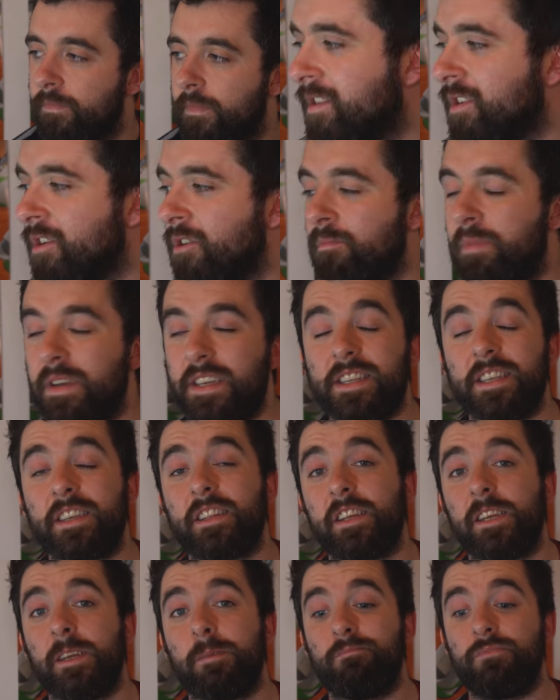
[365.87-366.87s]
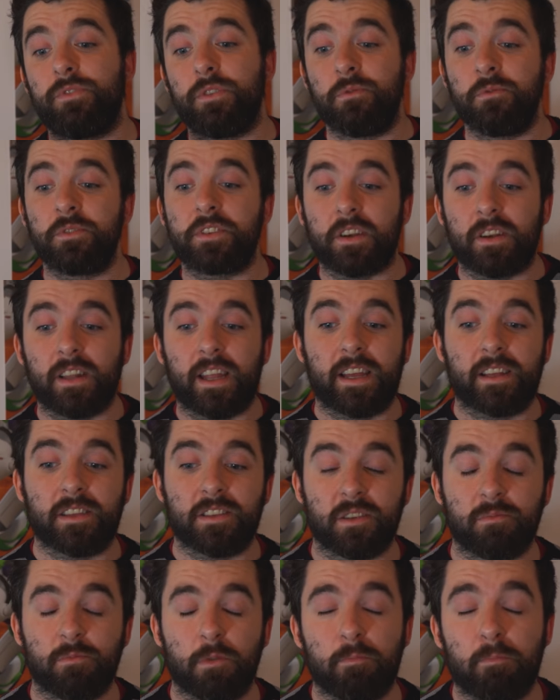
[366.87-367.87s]
So basically, those are like
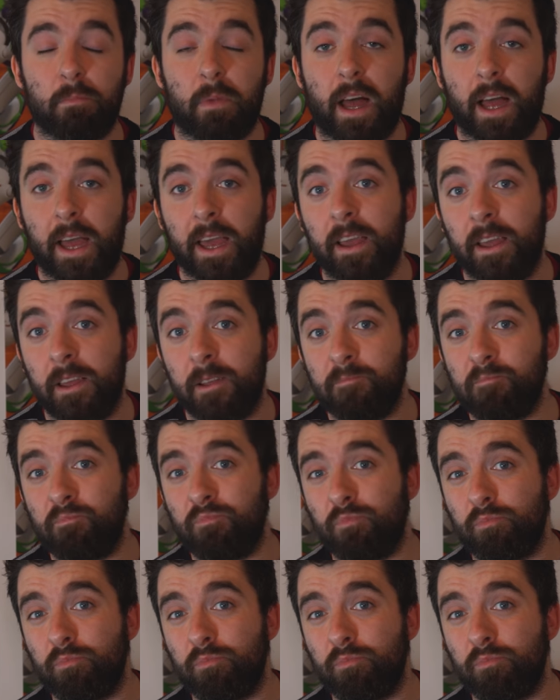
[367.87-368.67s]
some of my